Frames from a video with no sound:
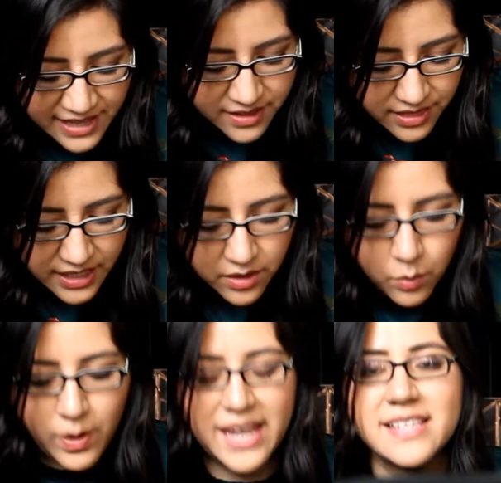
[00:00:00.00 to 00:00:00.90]
and the thick
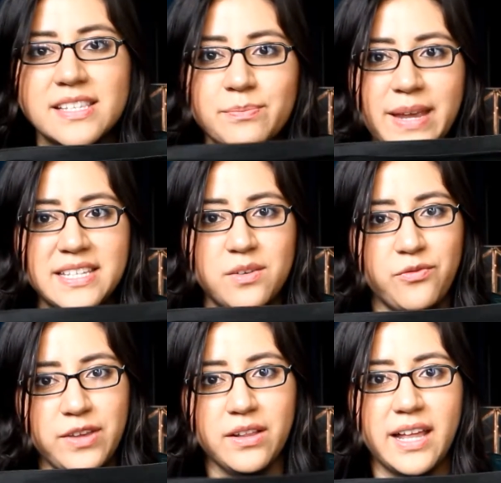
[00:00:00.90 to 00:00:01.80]
waist makes
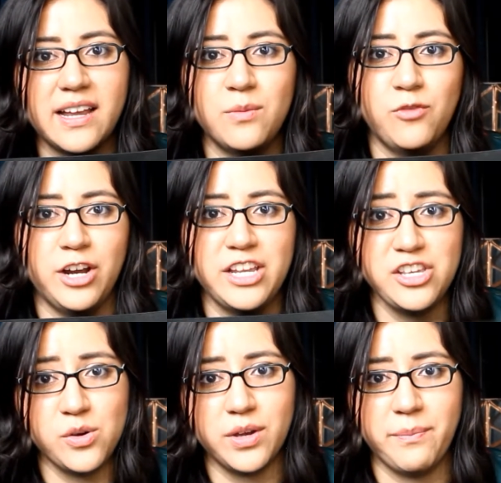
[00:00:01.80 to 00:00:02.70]
it feel like I'm wearing
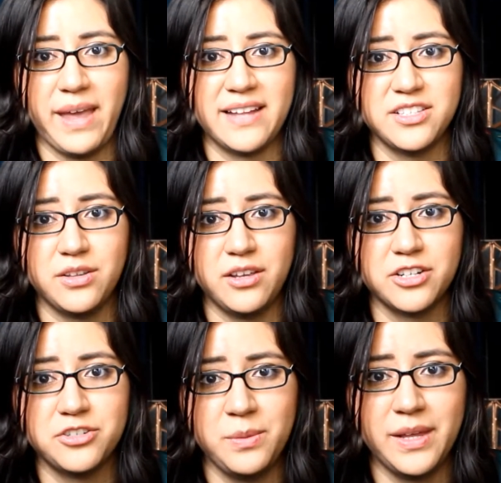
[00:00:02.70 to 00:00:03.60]
yoga pants, so they're
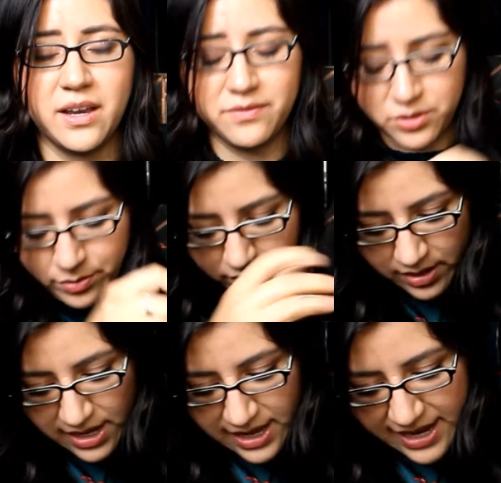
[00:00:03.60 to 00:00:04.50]
extremely
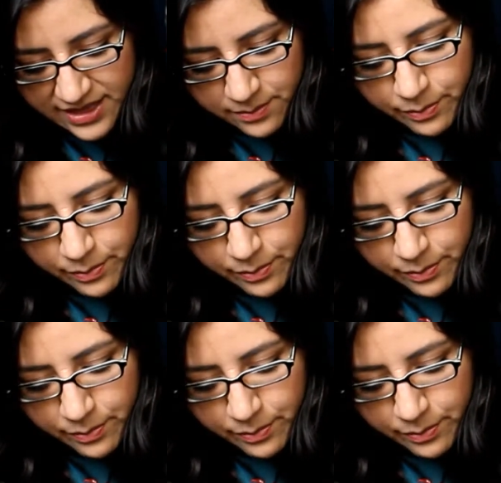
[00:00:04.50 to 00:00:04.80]
comfortable. And the